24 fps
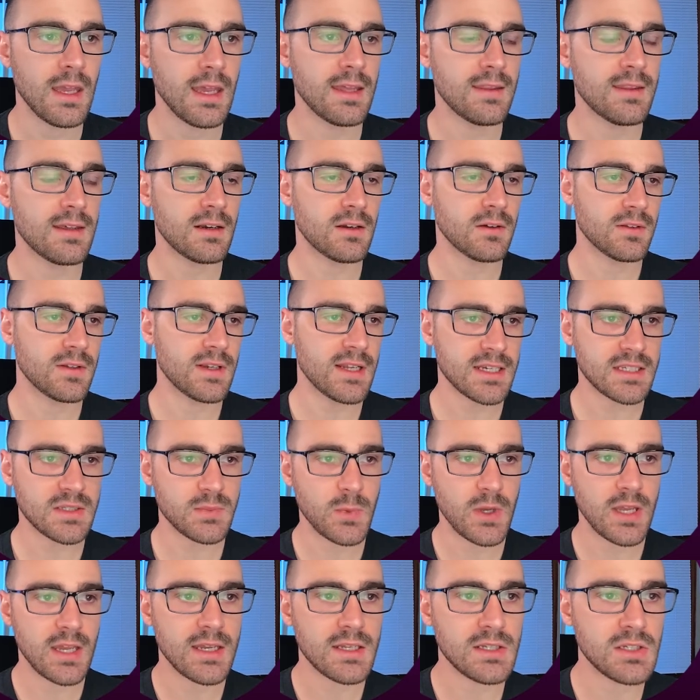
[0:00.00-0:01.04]
And then on the next
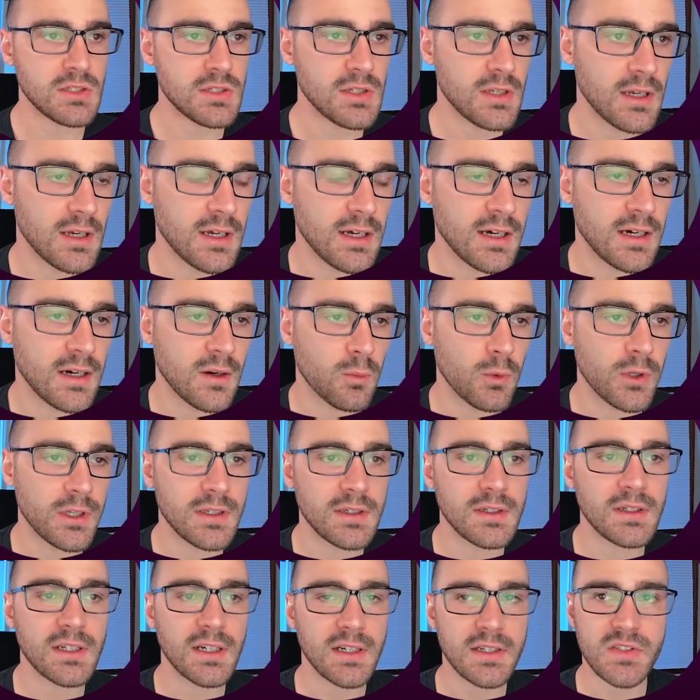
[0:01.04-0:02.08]
page, uh, we
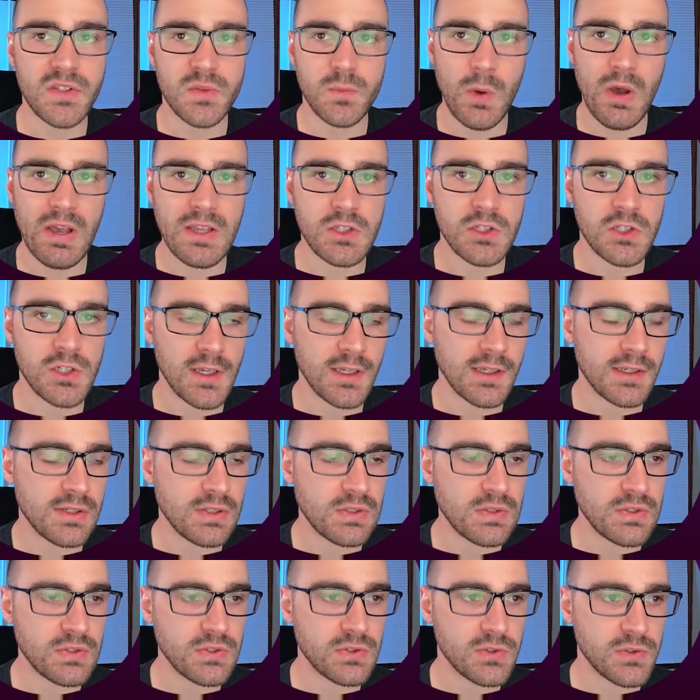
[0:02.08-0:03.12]
can customize
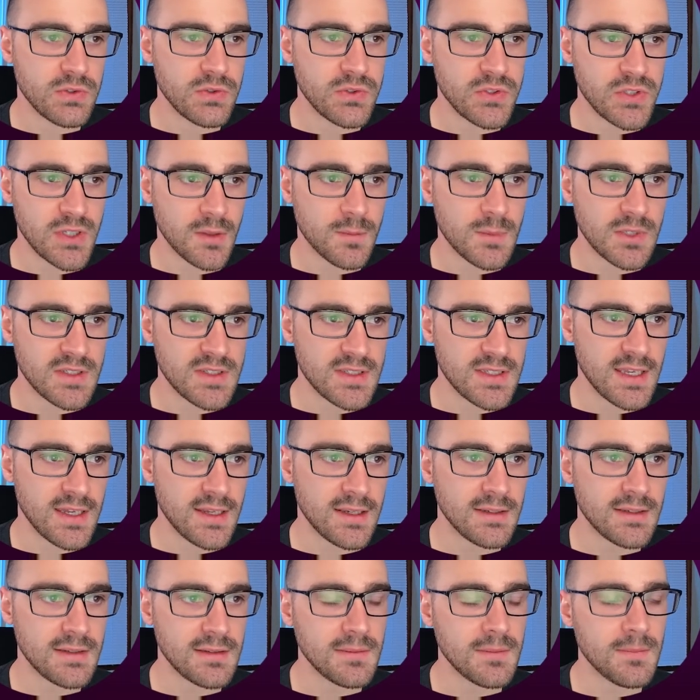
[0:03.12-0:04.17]
Jenkins to some
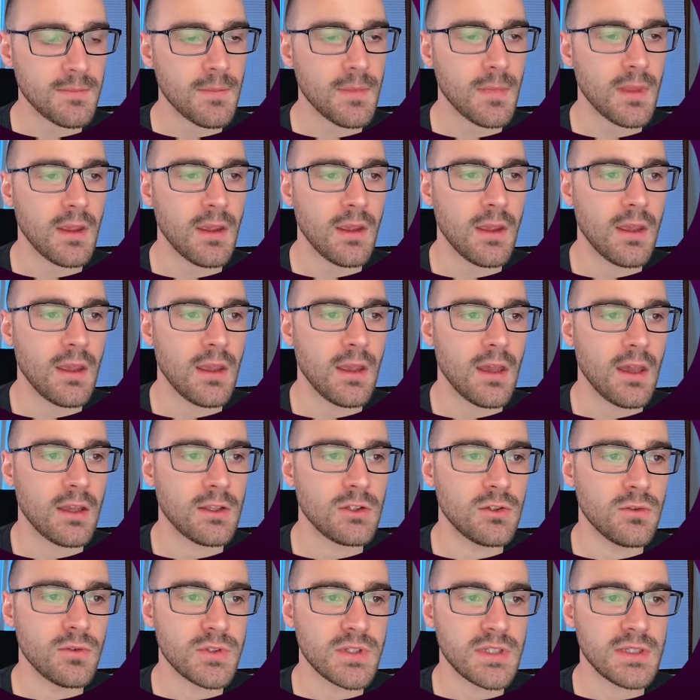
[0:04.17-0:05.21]
extent
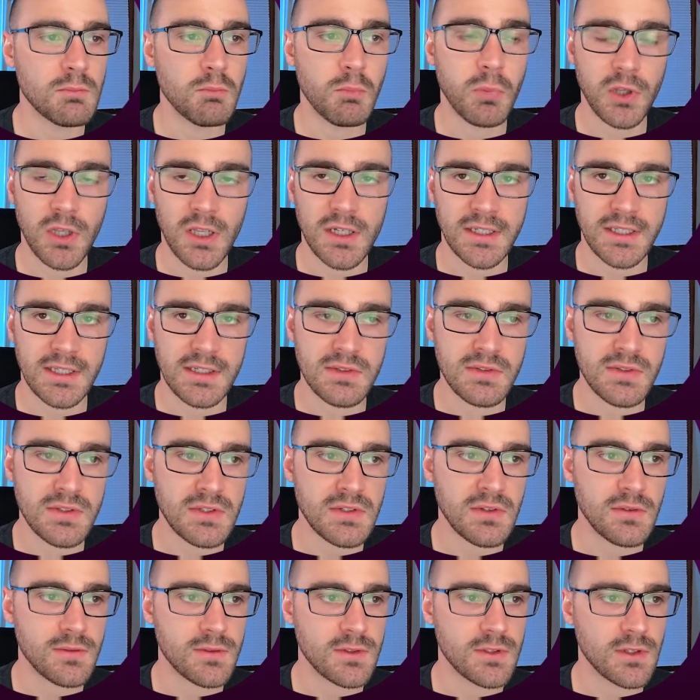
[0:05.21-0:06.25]
using
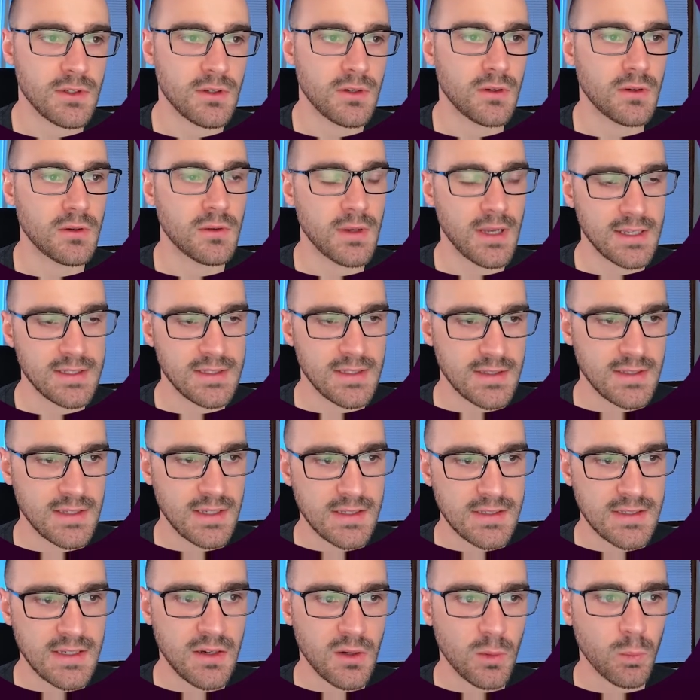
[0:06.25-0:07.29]
plugins. So as it
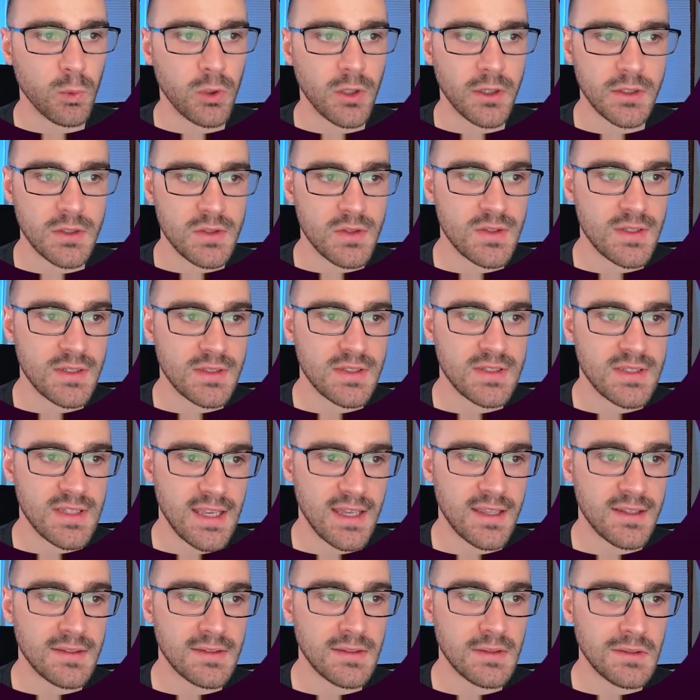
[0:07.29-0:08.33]
says here, plugins
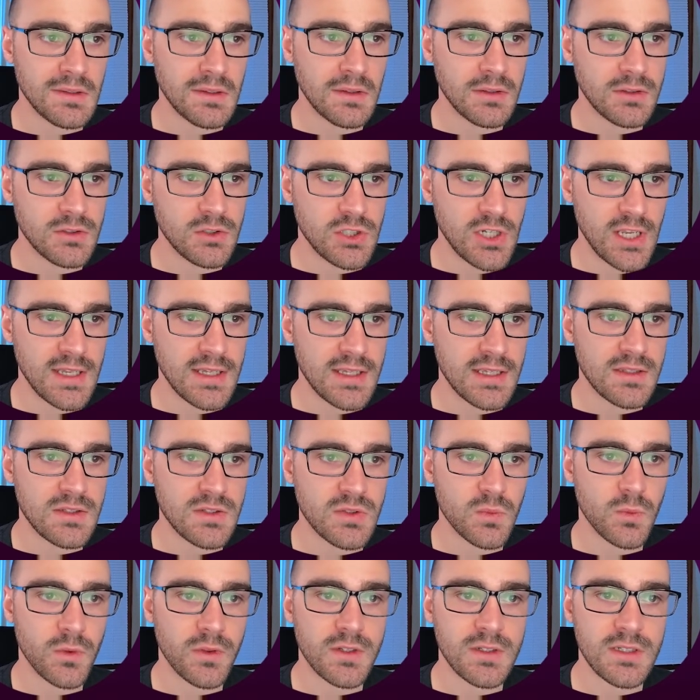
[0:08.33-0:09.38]
extend
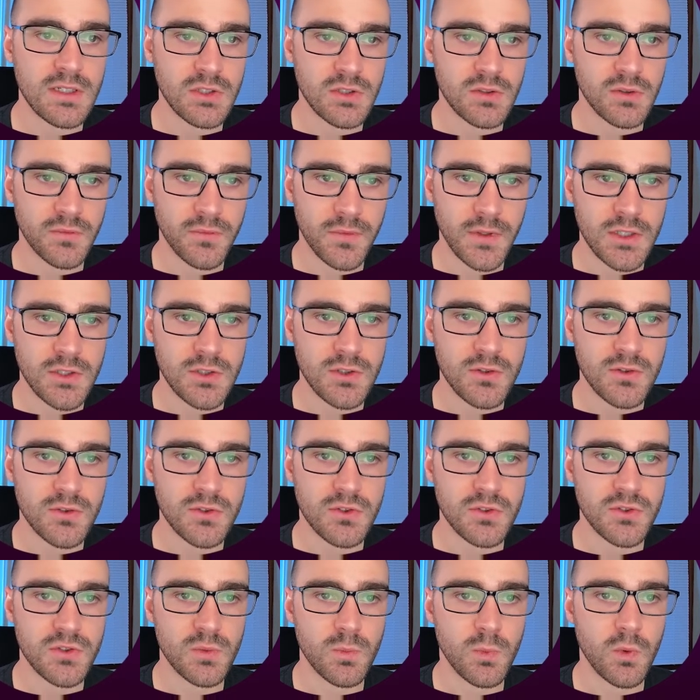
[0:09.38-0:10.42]
Jenkins with additional
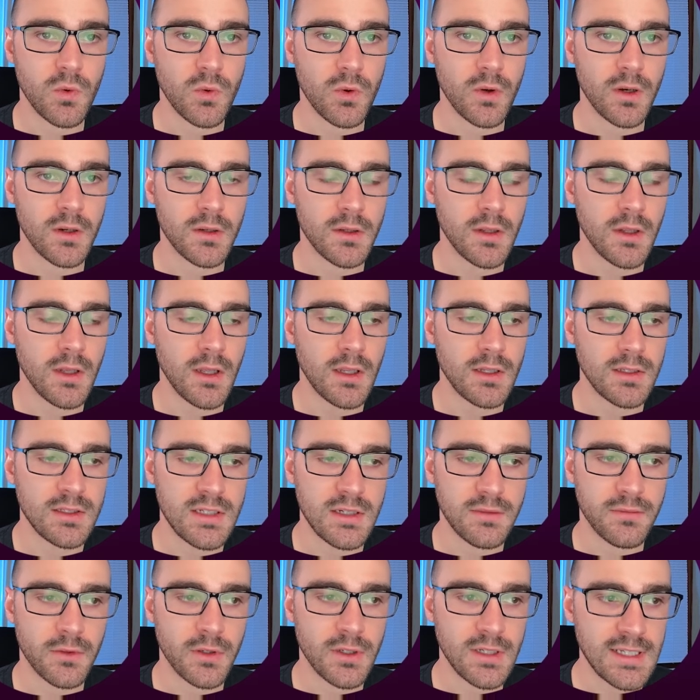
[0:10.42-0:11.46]
features to support
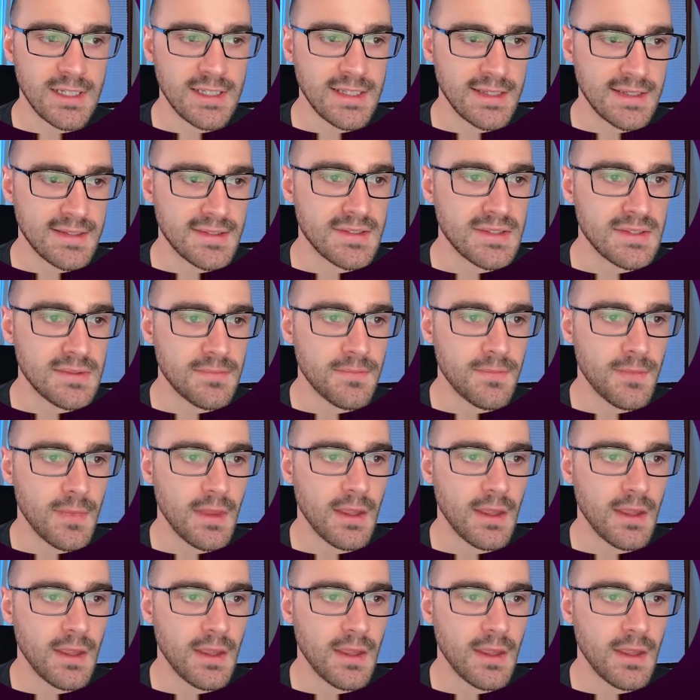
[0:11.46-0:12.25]
different needs.